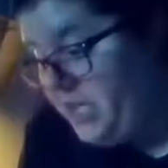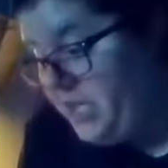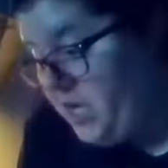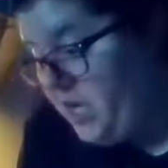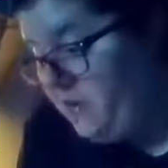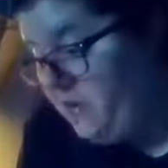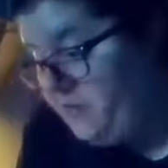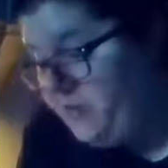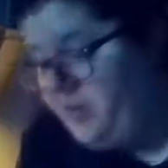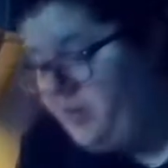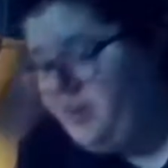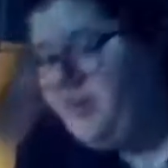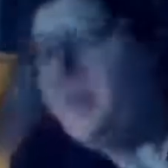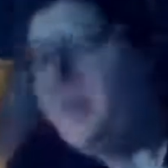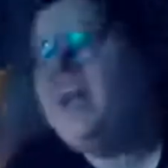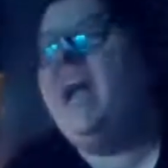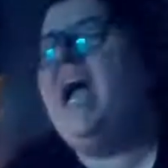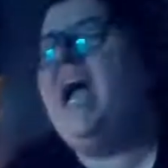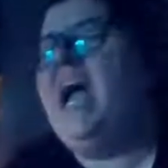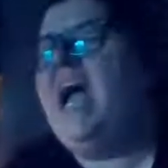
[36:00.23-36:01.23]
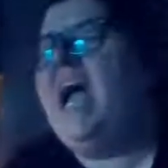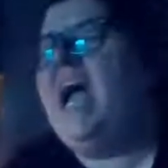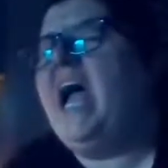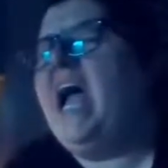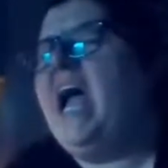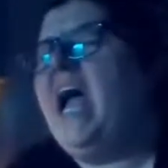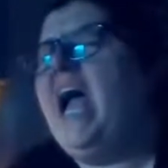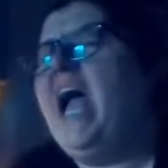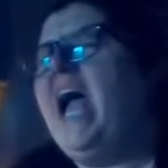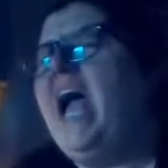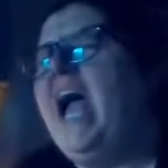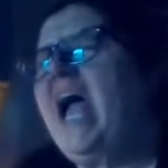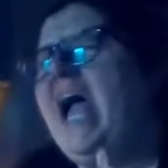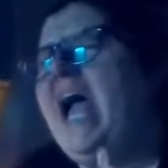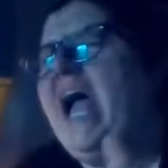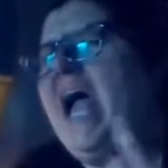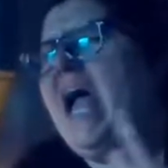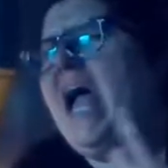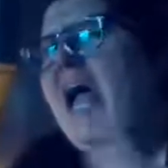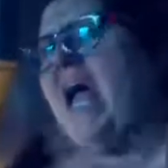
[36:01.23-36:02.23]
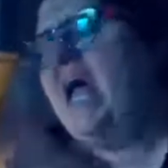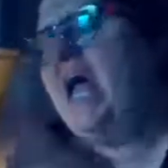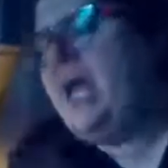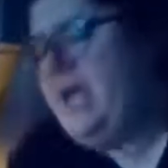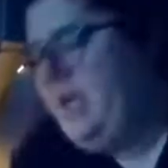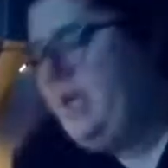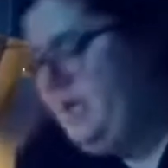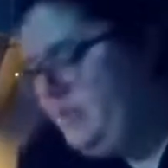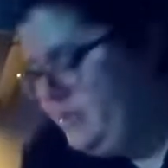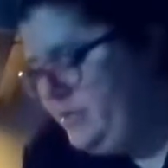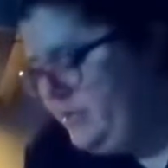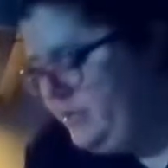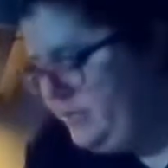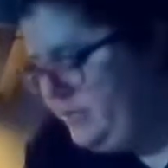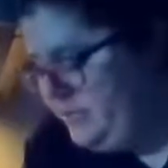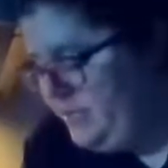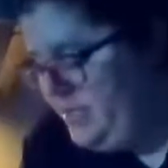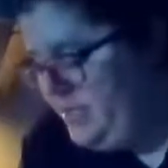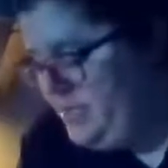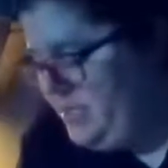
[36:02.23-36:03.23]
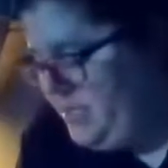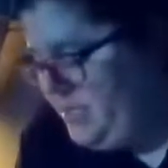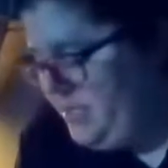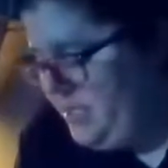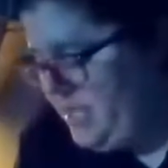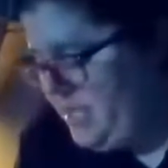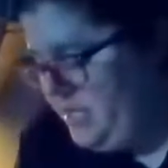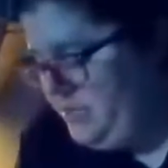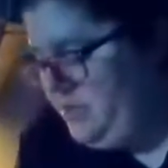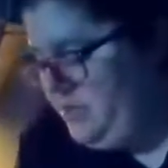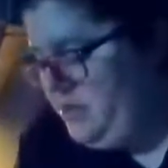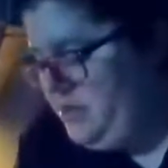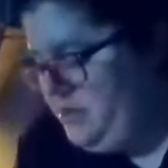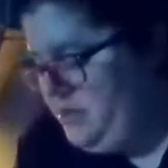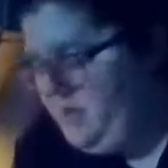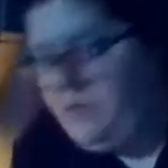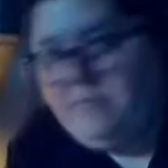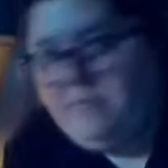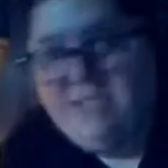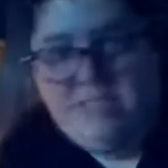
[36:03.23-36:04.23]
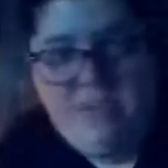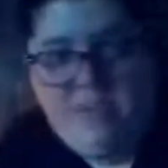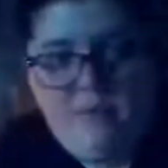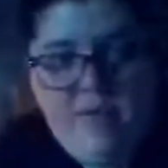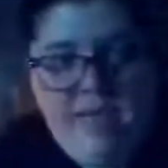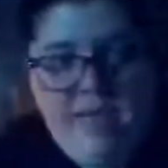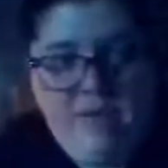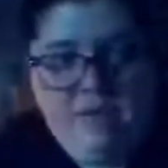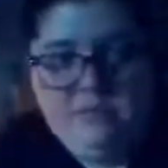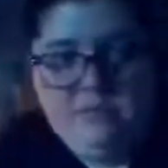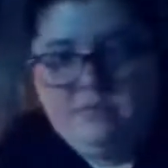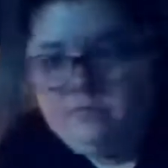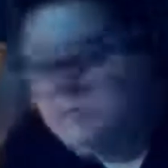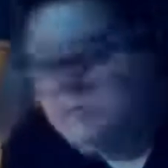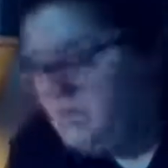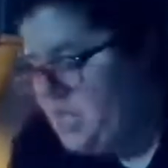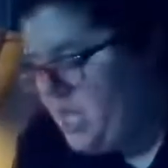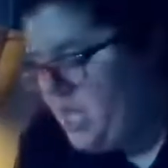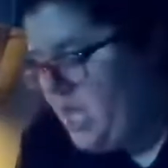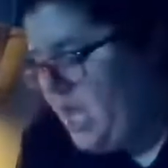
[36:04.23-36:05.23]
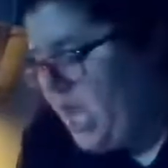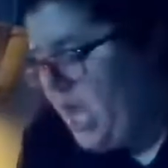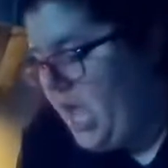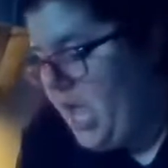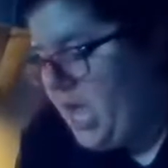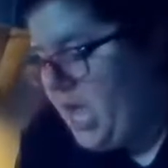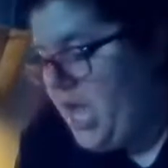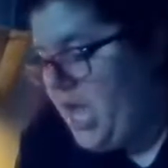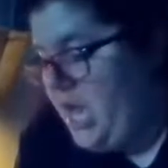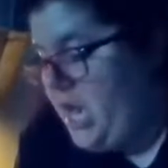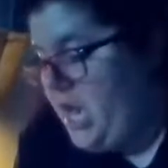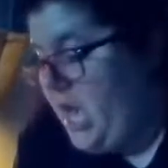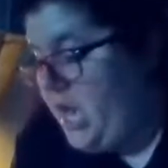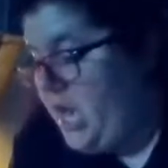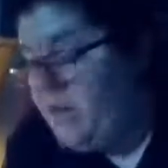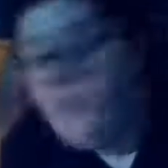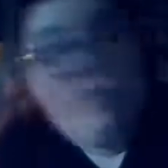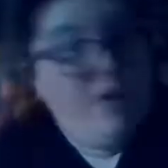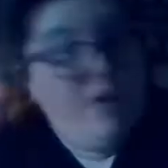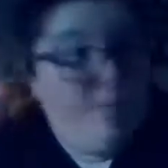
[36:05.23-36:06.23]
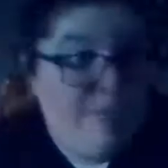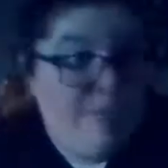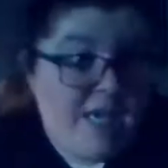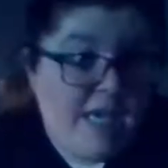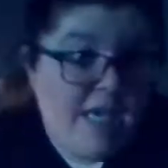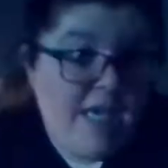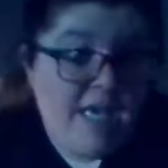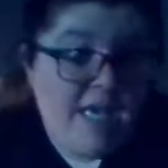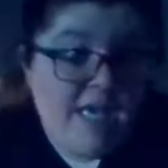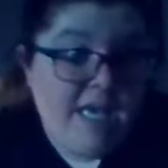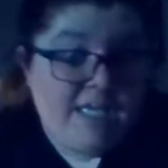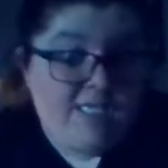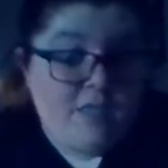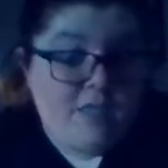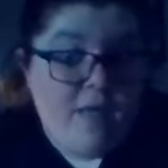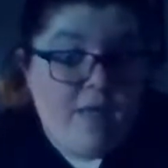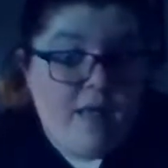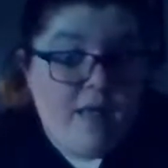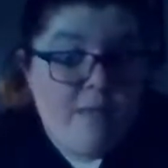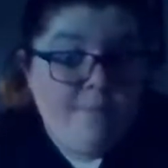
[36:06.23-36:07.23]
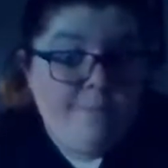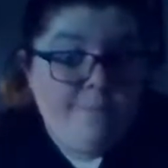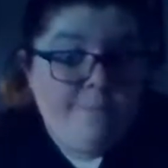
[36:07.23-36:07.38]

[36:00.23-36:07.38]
over. Ah! Then, you know, I'm SOL. And I don't want to be SOL.